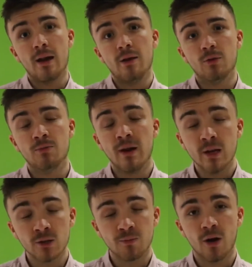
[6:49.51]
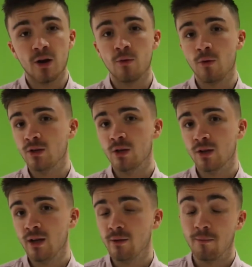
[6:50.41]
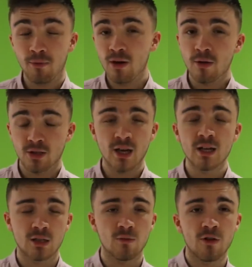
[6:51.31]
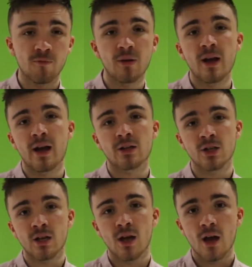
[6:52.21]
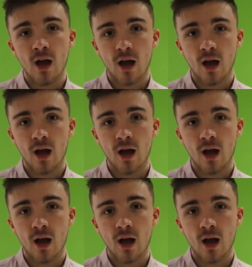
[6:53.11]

and it was Middlesbrough who took the lead pretty much against the run of play, actually,